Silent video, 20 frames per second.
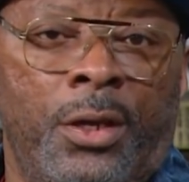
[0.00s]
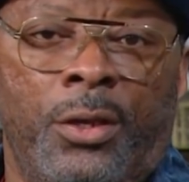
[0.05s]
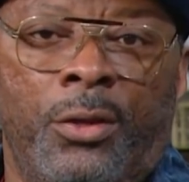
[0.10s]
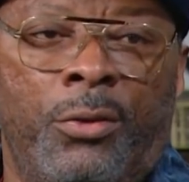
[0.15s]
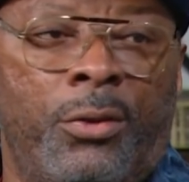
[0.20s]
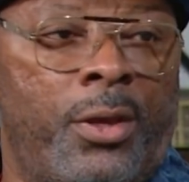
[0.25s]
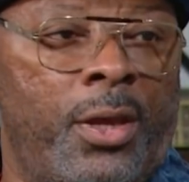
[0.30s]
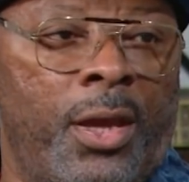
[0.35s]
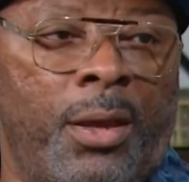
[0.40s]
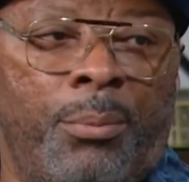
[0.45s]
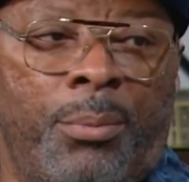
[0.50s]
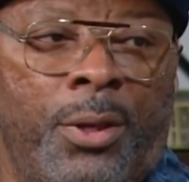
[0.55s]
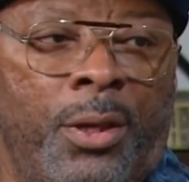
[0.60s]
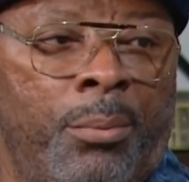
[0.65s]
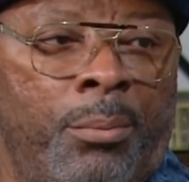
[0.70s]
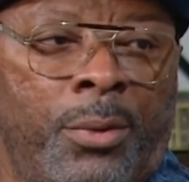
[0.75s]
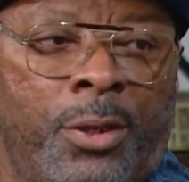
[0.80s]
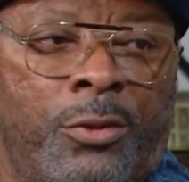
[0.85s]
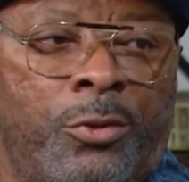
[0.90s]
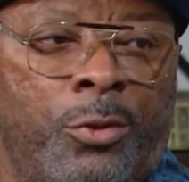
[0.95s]
you can't be a
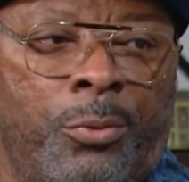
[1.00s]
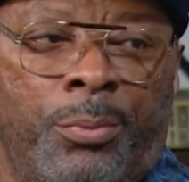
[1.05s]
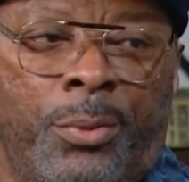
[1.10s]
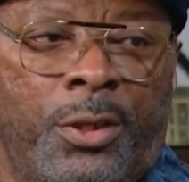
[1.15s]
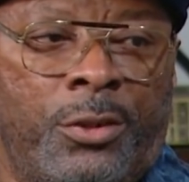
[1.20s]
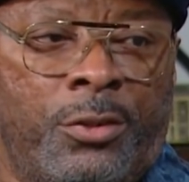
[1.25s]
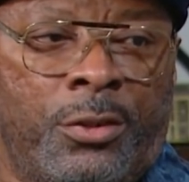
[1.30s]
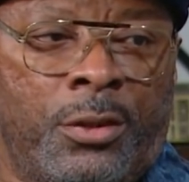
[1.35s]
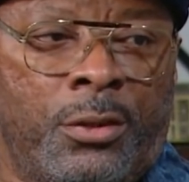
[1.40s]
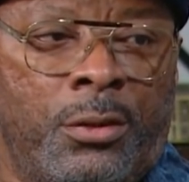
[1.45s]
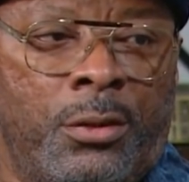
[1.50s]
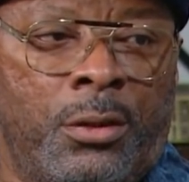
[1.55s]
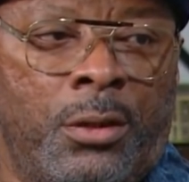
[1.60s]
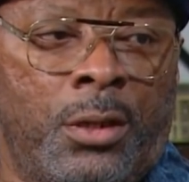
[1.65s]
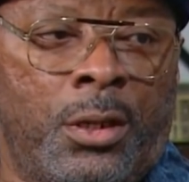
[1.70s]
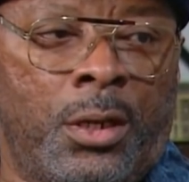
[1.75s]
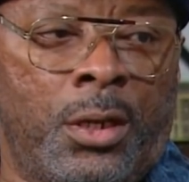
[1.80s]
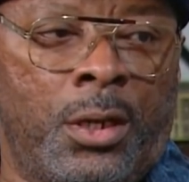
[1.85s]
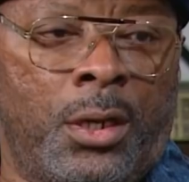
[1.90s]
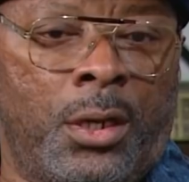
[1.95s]
mental midget
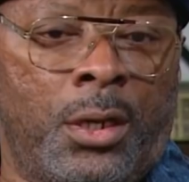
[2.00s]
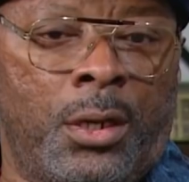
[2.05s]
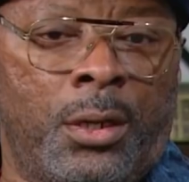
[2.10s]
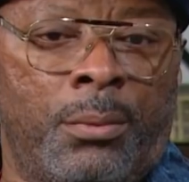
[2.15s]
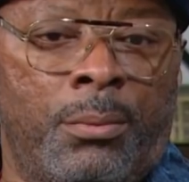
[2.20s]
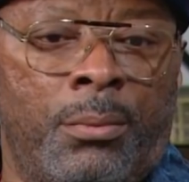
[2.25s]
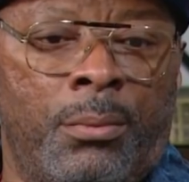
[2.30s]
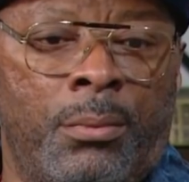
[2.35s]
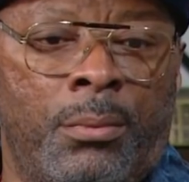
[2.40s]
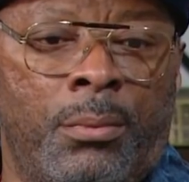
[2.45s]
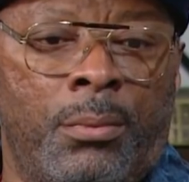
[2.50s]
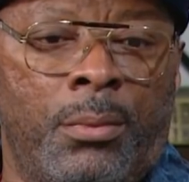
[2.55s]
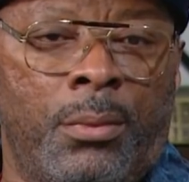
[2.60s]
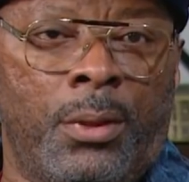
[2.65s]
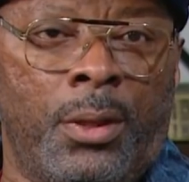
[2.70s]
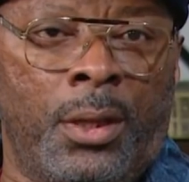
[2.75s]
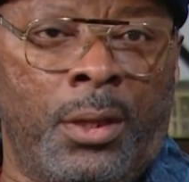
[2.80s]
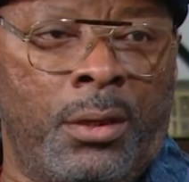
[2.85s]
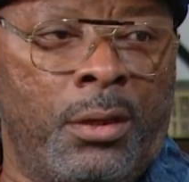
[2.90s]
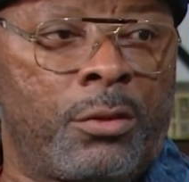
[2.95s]
um,
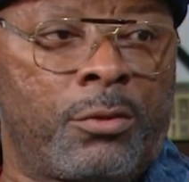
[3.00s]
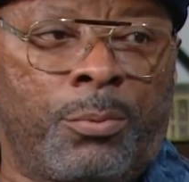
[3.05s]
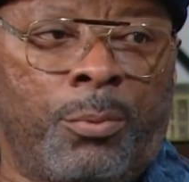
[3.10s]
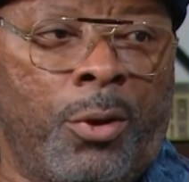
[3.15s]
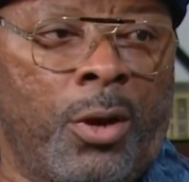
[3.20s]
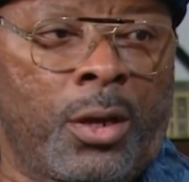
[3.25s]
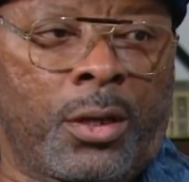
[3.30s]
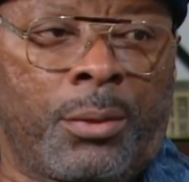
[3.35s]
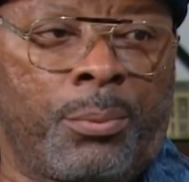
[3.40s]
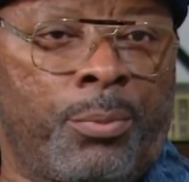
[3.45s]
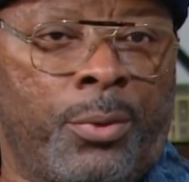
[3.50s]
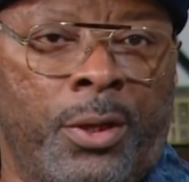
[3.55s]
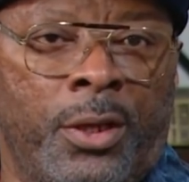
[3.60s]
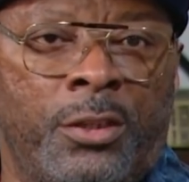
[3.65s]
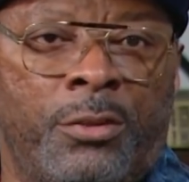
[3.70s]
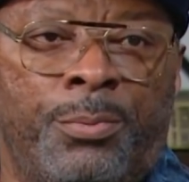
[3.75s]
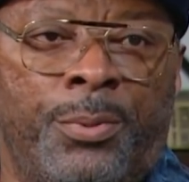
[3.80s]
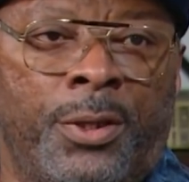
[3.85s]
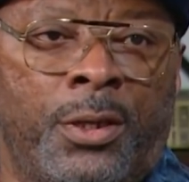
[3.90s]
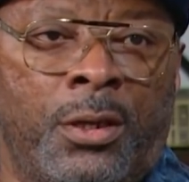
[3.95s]
in this
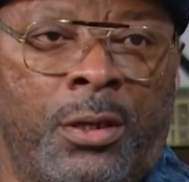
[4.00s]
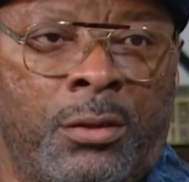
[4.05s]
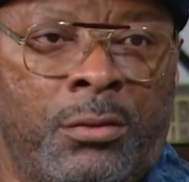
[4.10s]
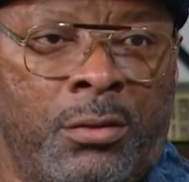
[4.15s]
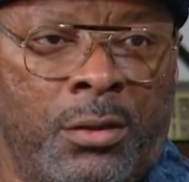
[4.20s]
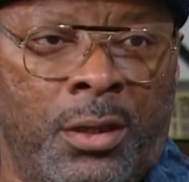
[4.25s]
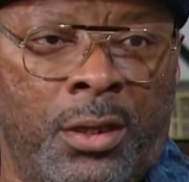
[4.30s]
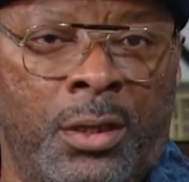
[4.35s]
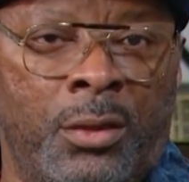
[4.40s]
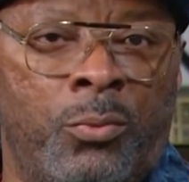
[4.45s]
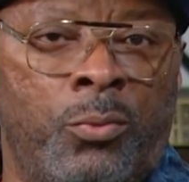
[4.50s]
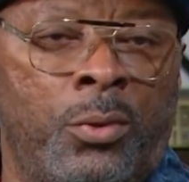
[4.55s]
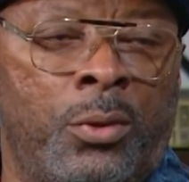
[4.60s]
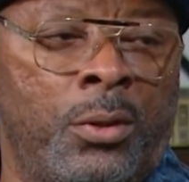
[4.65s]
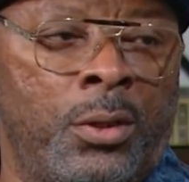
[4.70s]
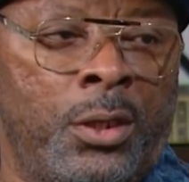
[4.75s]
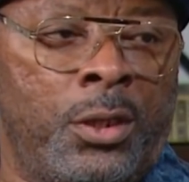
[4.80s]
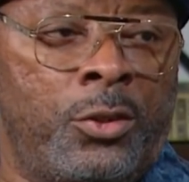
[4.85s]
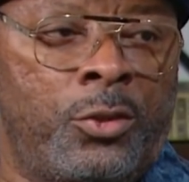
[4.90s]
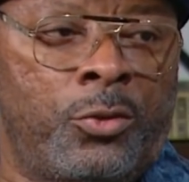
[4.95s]
marketplace, because it
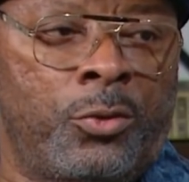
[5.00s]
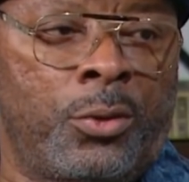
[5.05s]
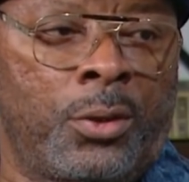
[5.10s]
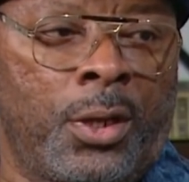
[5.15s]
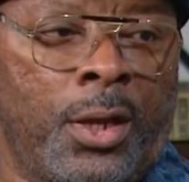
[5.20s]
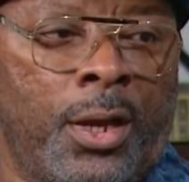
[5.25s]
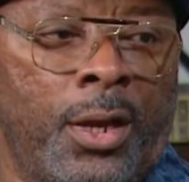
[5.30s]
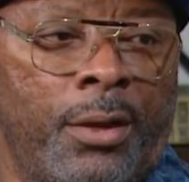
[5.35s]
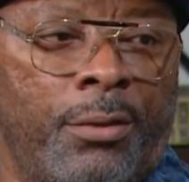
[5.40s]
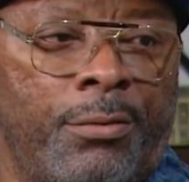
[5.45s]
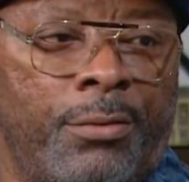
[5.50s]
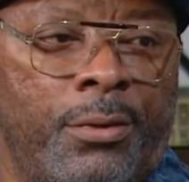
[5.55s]
will eat you alive.